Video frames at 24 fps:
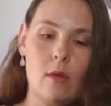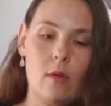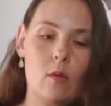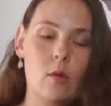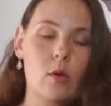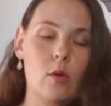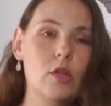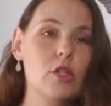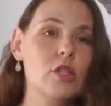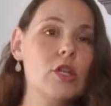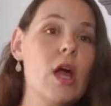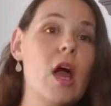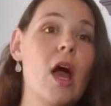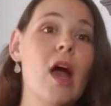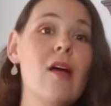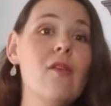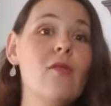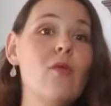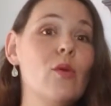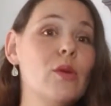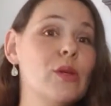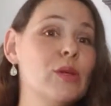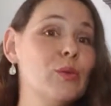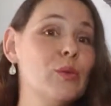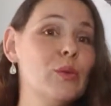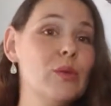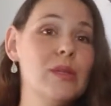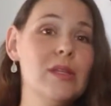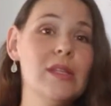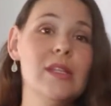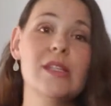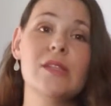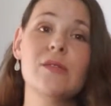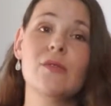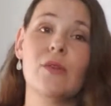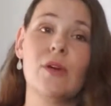which I've wanted one of
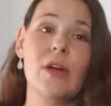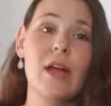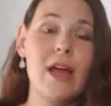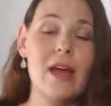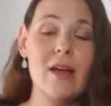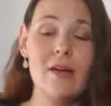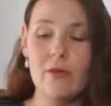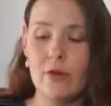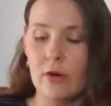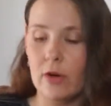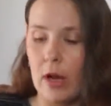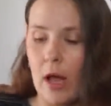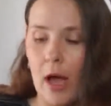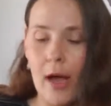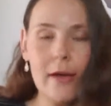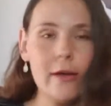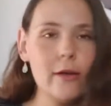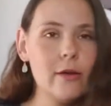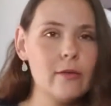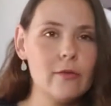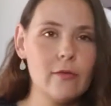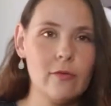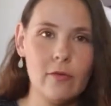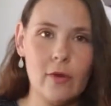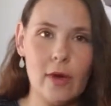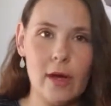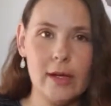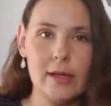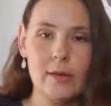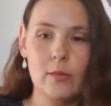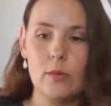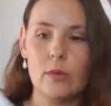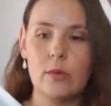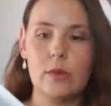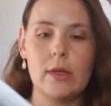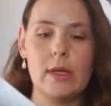these forever and I couldn't
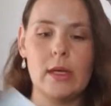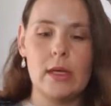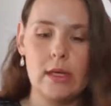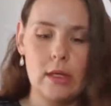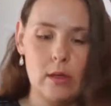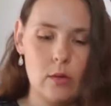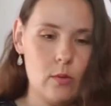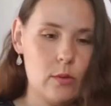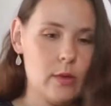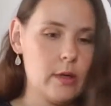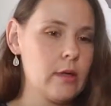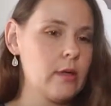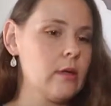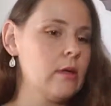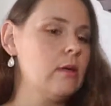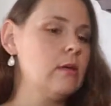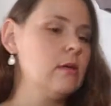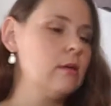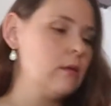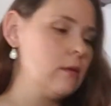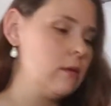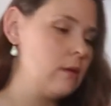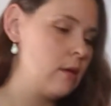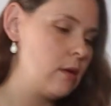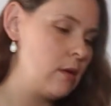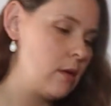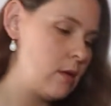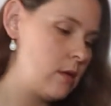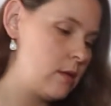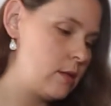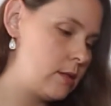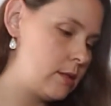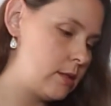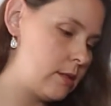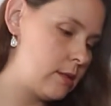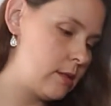find one anywhere.
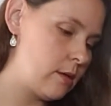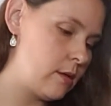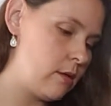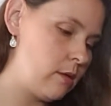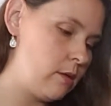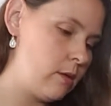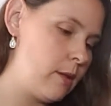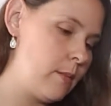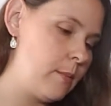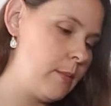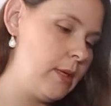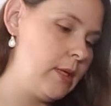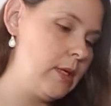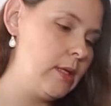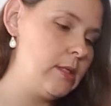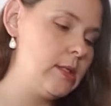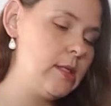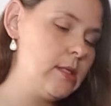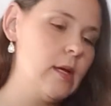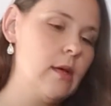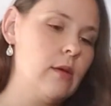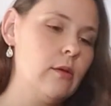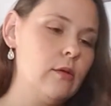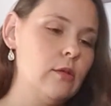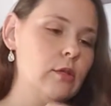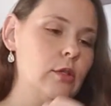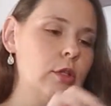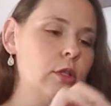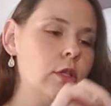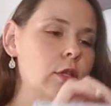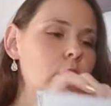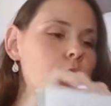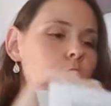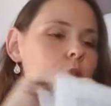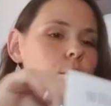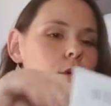So let me tell
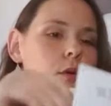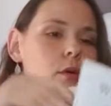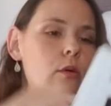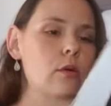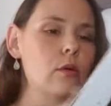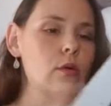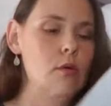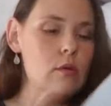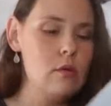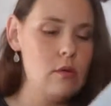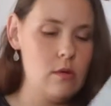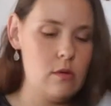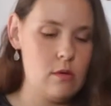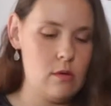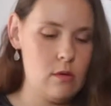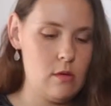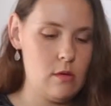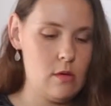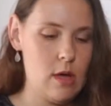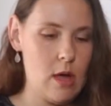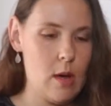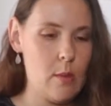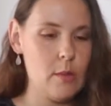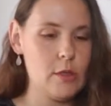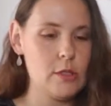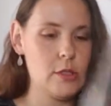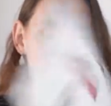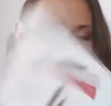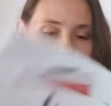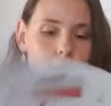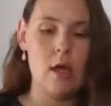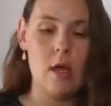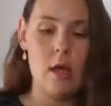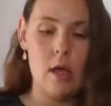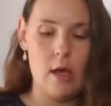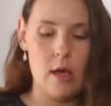you how much
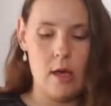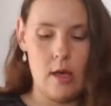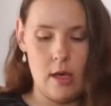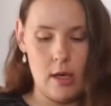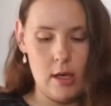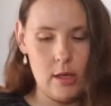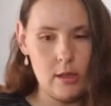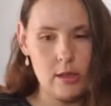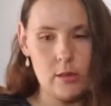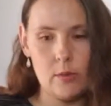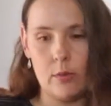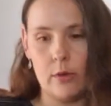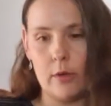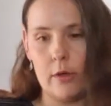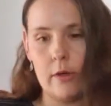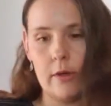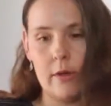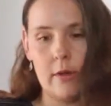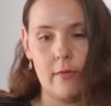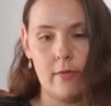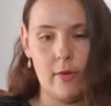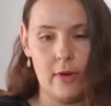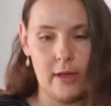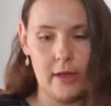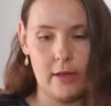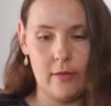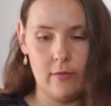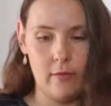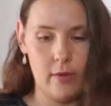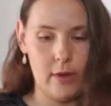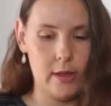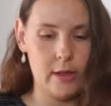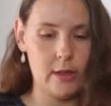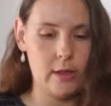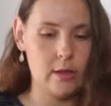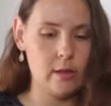it's worth if I can
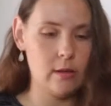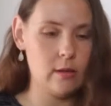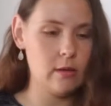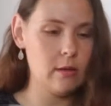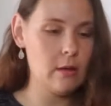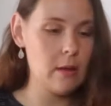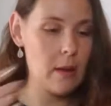find it.